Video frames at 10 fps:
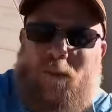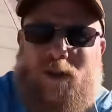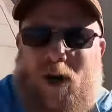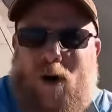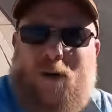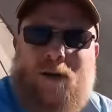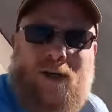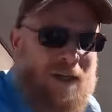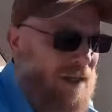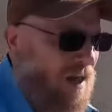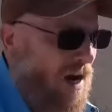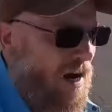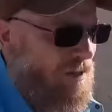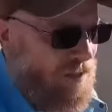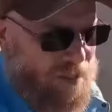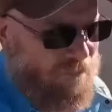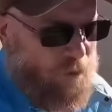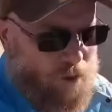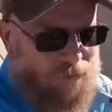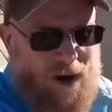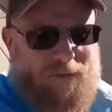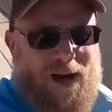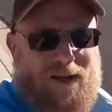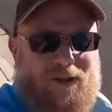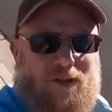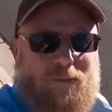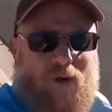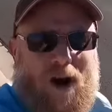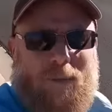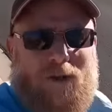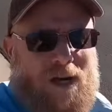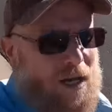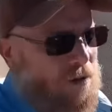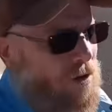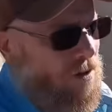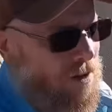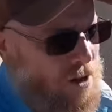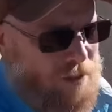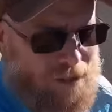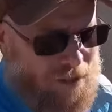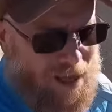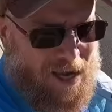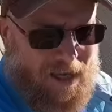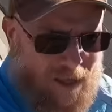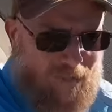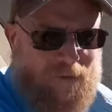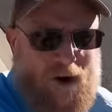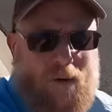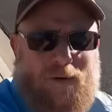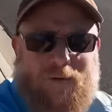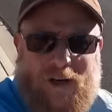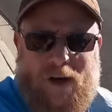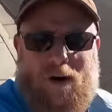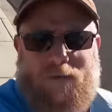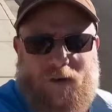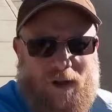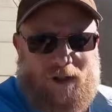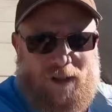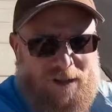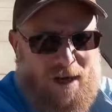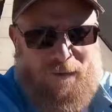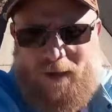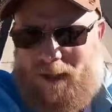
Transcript: his own. Uh, just hit forty-five thousand subscribers not long ago. Gets a lot of info and video footage and stuff on